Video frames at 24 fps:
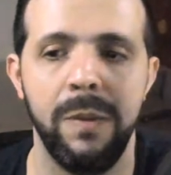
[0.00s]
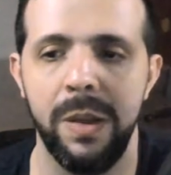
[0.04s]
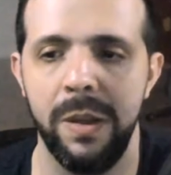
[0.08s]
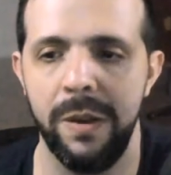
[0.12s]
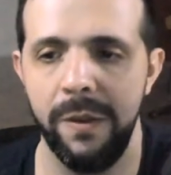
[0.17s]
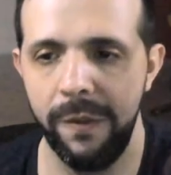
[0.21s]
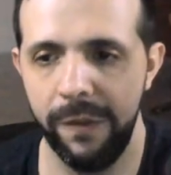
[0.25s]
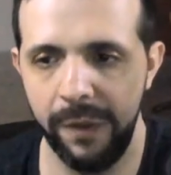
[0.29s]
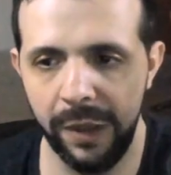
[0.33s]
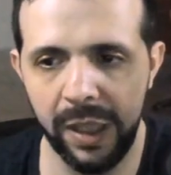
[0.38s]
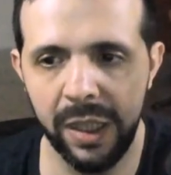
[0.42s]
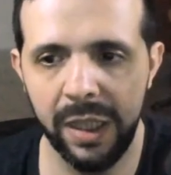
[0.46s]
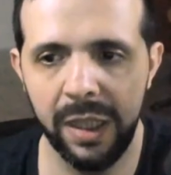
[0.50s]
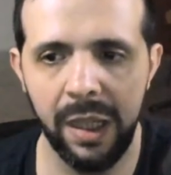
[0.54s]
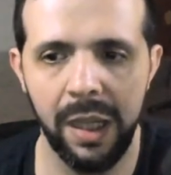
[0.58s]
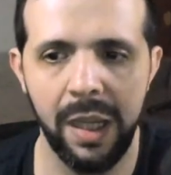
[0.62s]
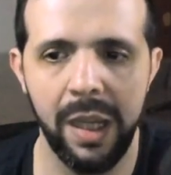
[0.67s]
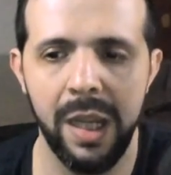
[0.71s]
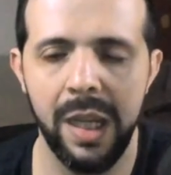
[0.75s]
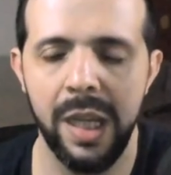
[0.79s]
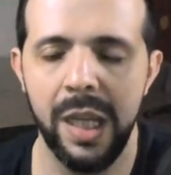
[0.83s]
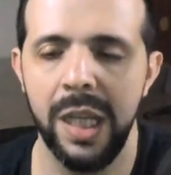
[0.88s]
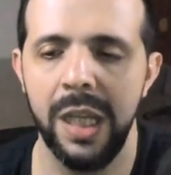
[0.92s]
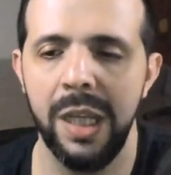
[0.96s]
think
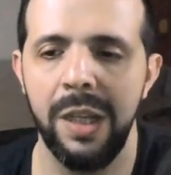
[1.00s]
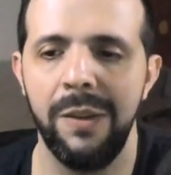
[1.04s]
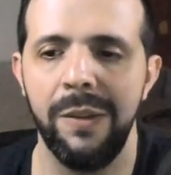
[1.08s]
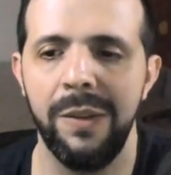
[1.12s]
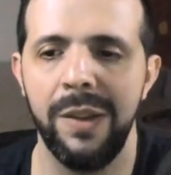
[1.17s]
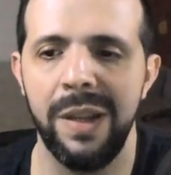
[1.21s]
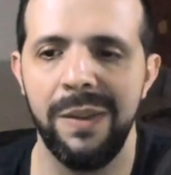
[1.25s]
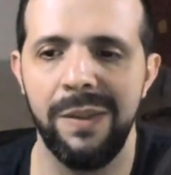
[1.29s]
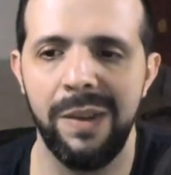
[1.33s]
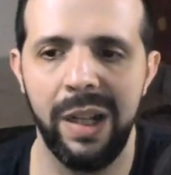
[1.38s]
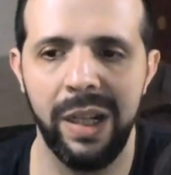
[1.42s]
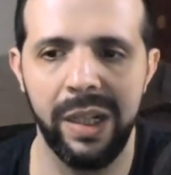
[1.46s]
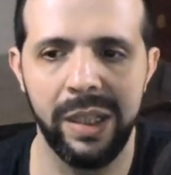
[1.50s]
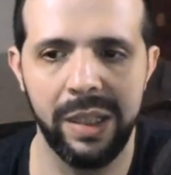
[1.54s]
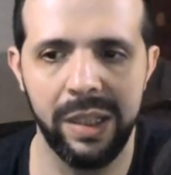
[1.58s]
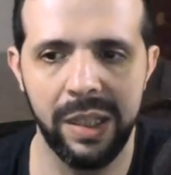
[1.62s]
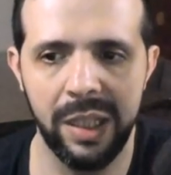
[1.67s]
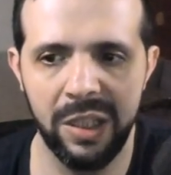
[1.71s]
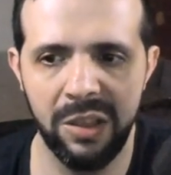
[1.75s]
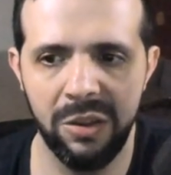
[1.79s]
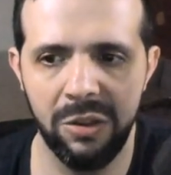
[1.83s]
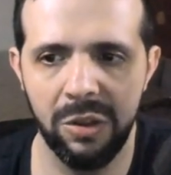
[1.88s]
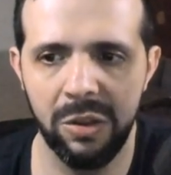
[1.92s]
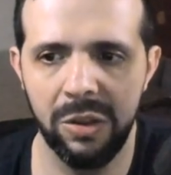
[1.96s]
if the
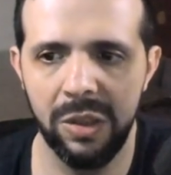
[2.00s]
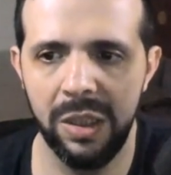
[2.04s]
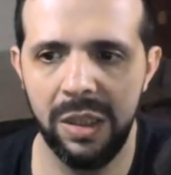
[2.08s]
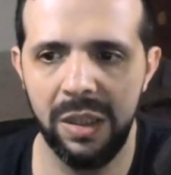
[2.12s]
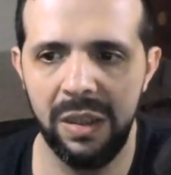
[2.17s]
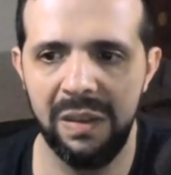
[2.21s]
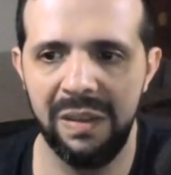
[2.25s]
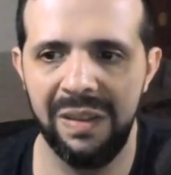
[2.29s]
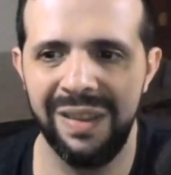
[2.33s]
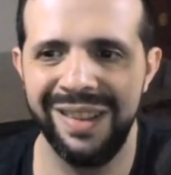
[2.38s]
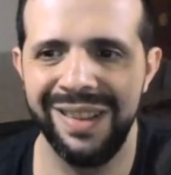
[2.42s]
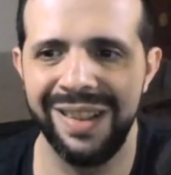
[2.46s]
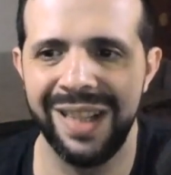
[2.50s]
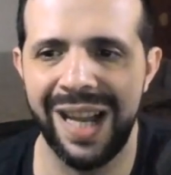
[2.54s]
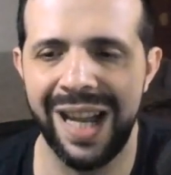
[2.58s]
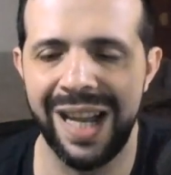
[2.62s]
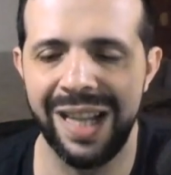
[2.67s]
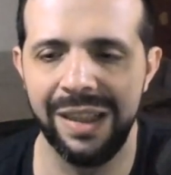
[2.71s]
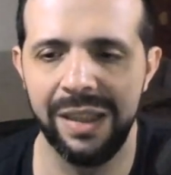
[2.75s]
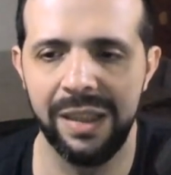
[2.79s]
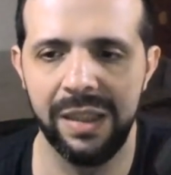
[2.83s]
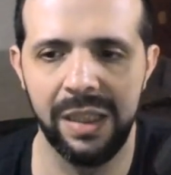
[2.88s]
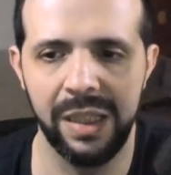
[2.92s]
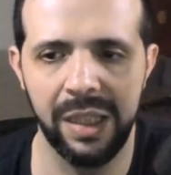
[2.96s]
validation is
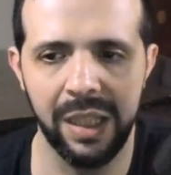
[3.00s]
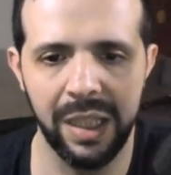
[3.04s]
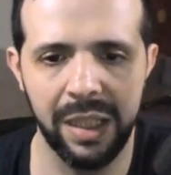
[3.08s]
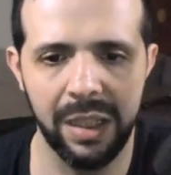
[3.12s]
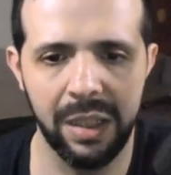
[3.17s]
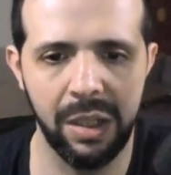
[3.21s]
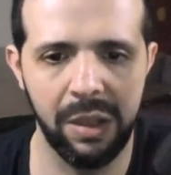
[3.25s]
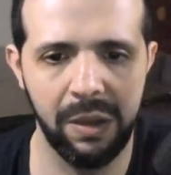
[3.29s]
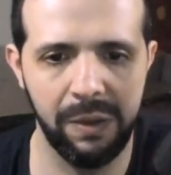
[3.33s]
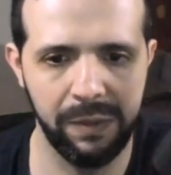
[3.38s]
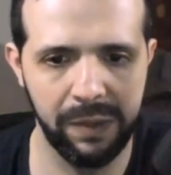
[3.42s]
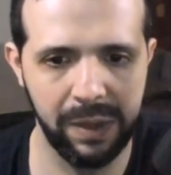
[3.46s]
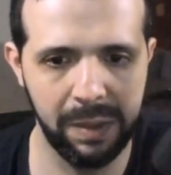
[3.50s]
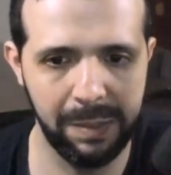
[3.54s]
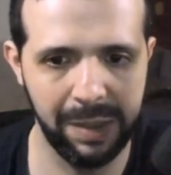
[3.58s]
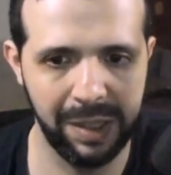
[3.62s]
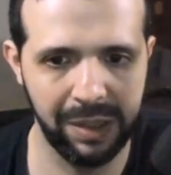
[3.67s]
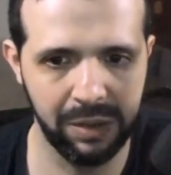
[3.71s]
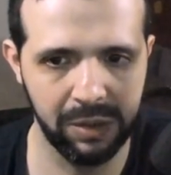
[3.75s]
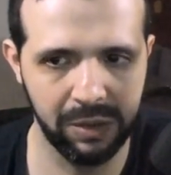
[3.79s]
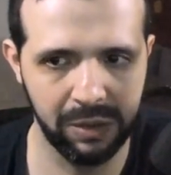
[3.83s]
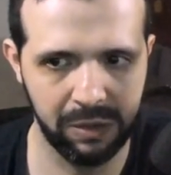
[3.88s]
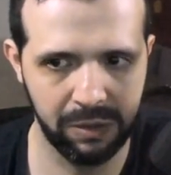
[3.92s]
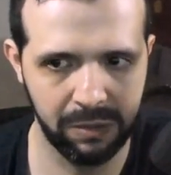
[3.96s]
at the end of the
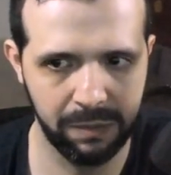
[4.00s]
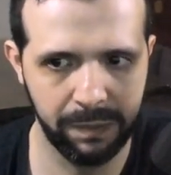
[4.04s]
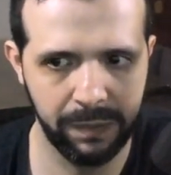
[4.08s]
method.